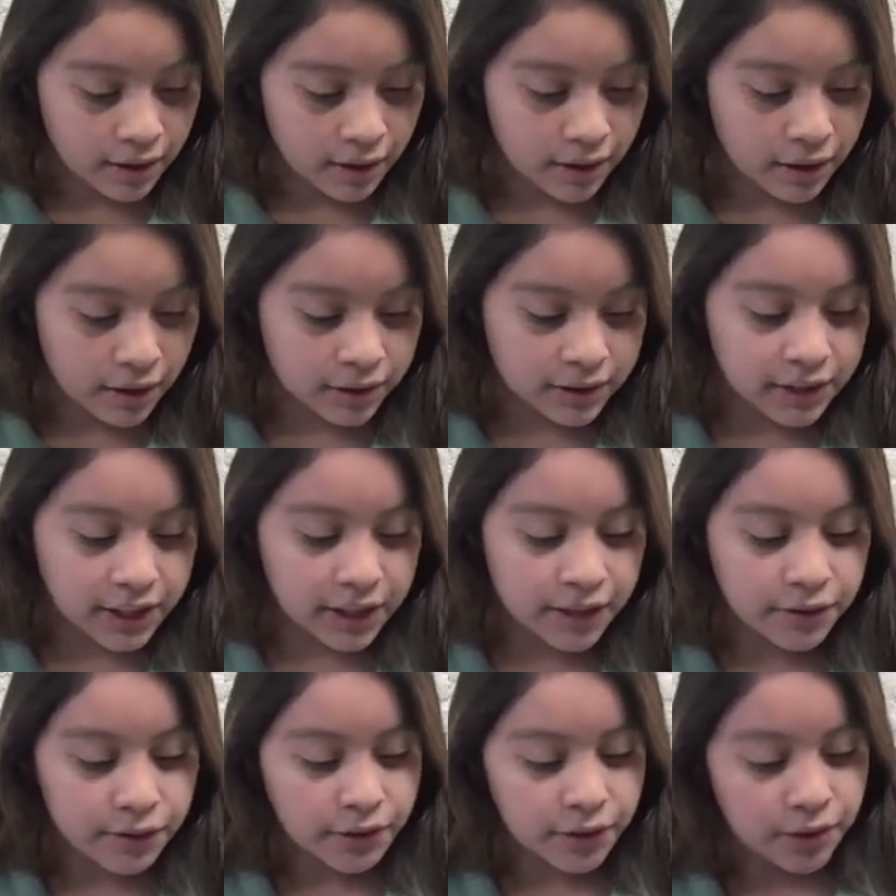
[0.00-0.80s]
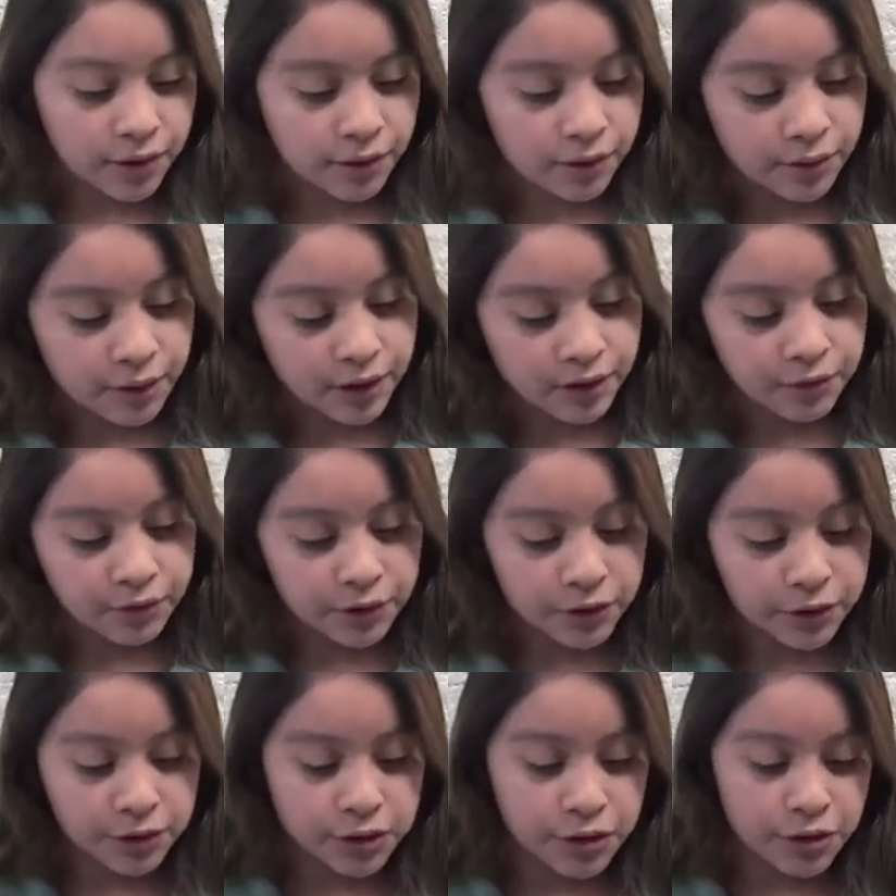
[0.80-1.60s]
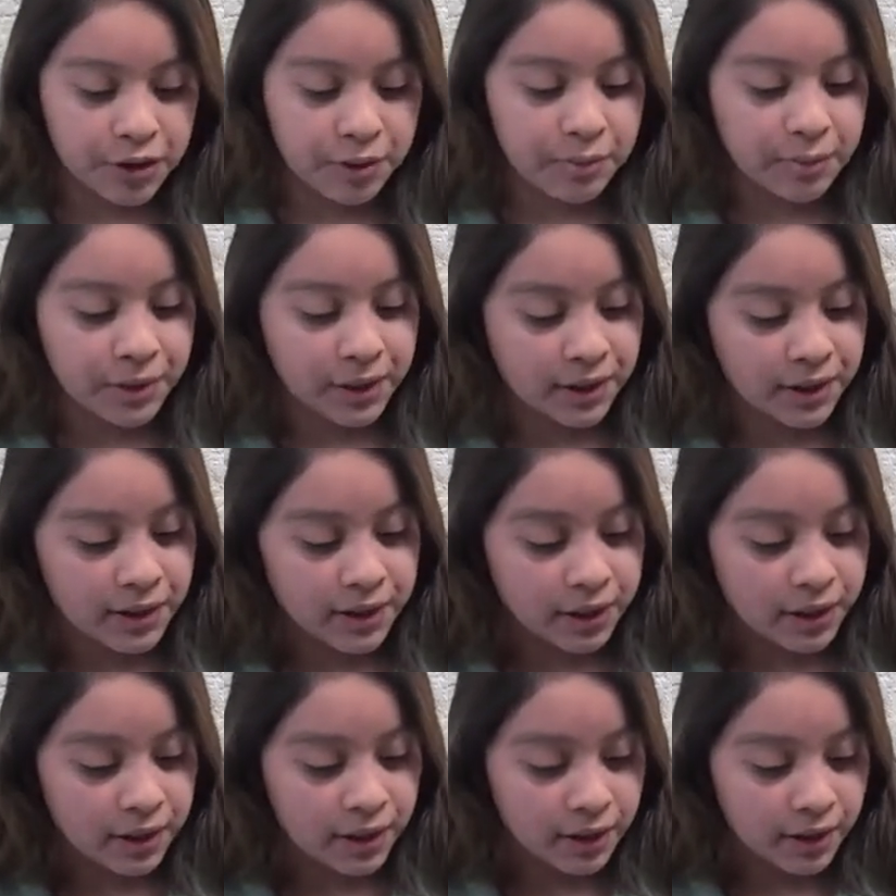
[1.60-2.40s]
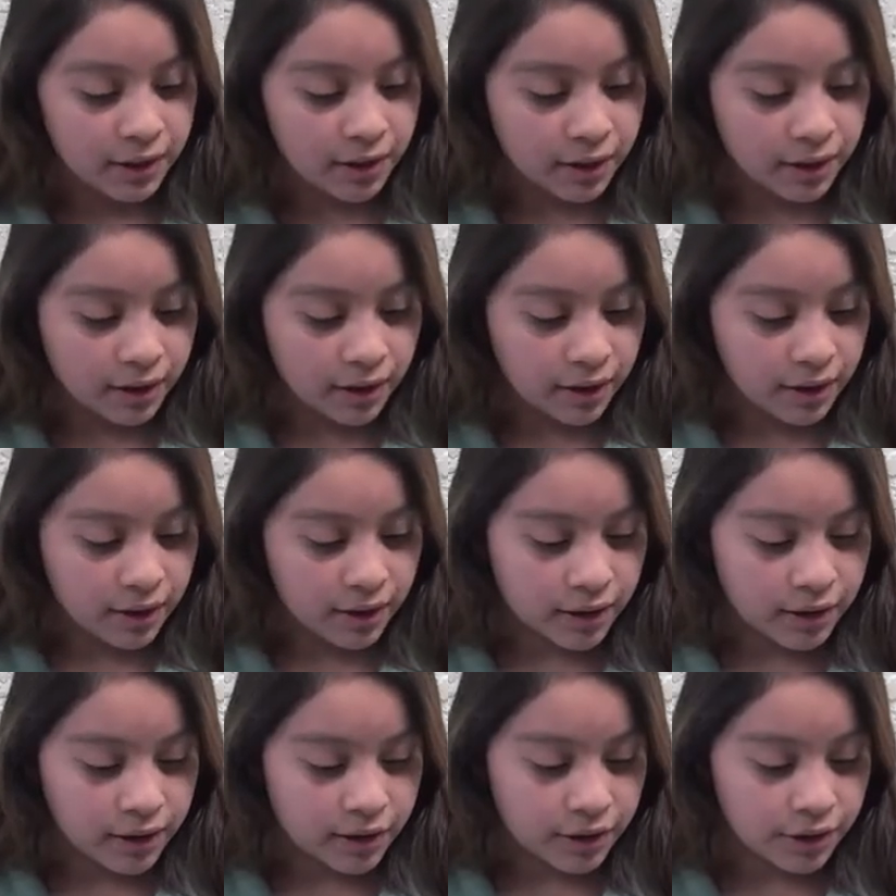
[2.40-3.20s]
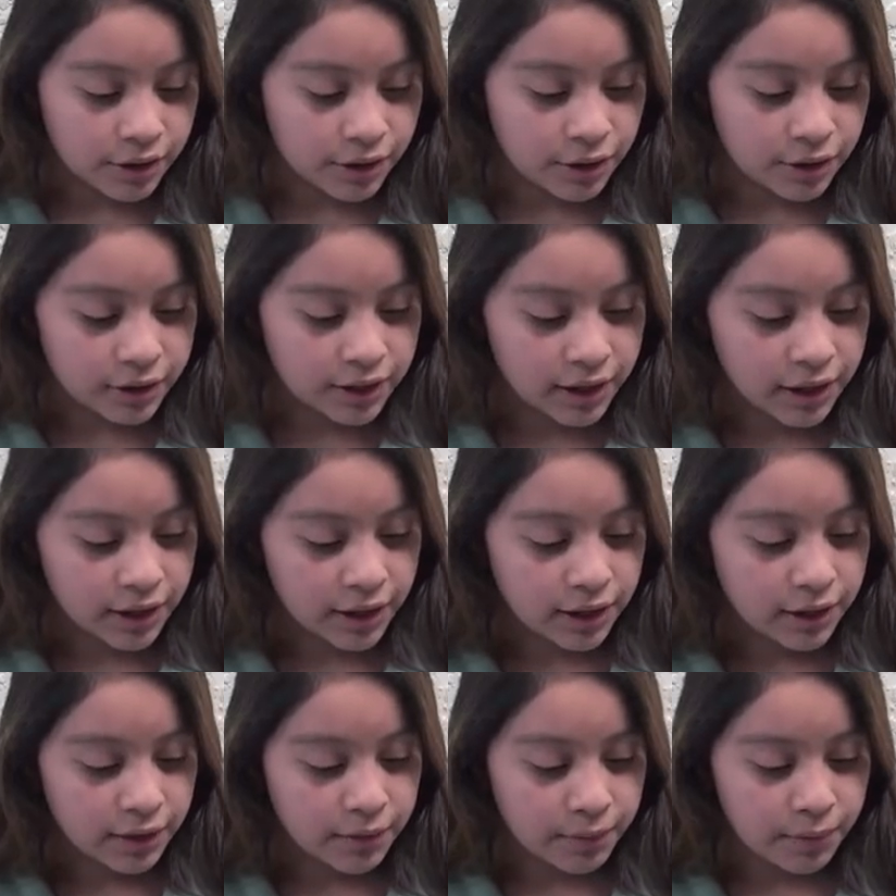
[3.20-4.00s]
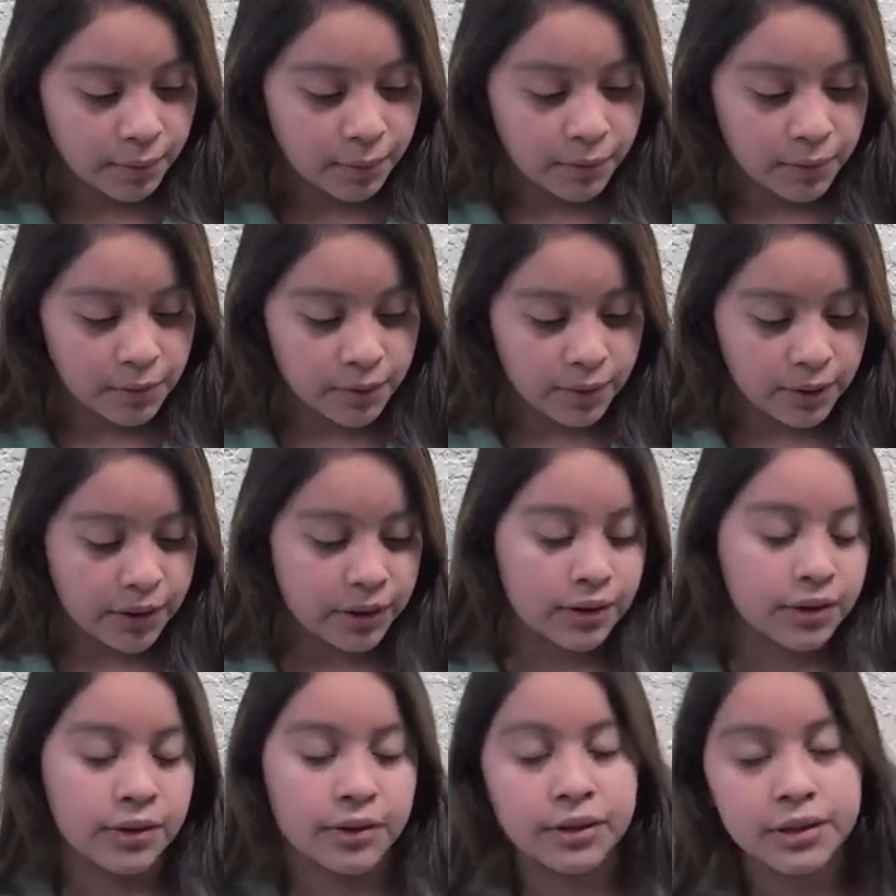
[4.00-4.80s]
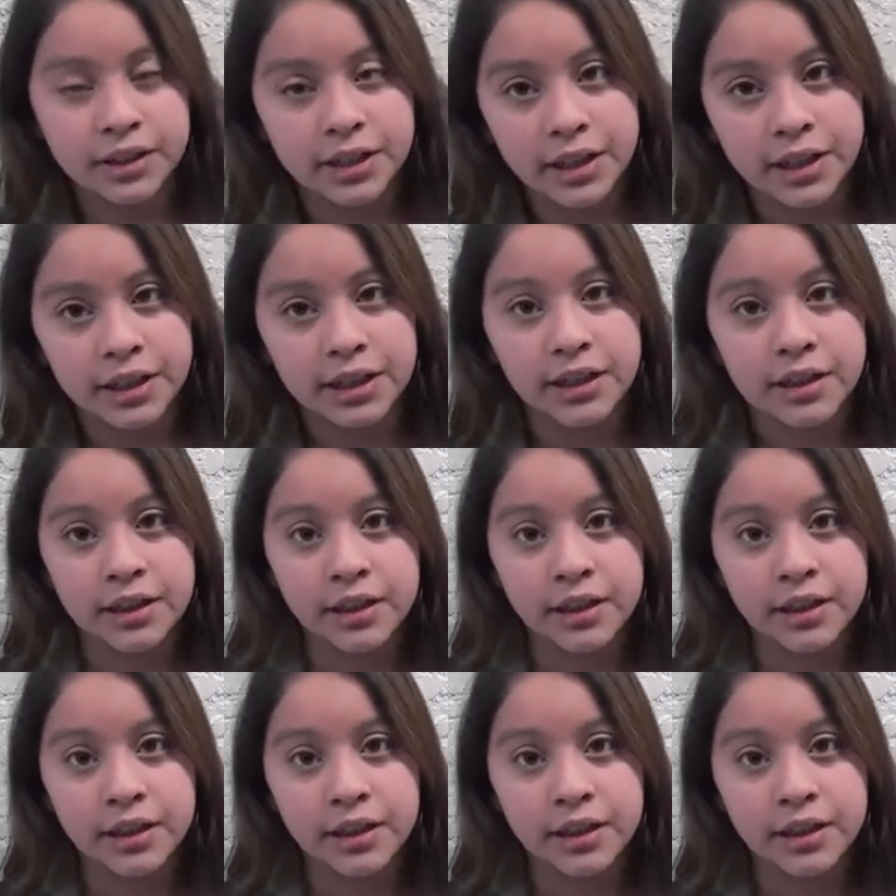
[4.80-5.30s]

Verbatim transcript: All day fifth grade field trip on Thursday, February the 13th.